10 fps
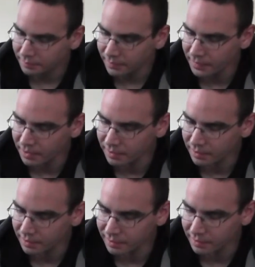
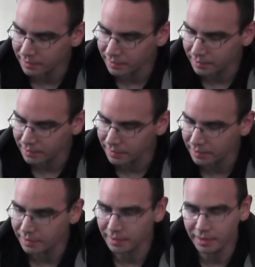
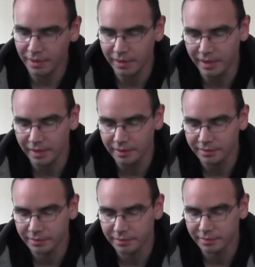I'll uh,
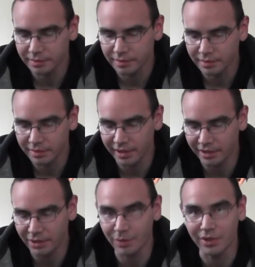let
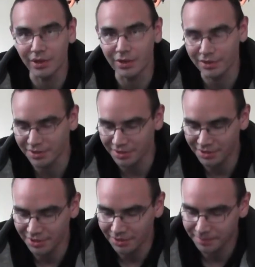you know what all this
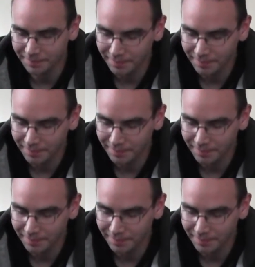is here.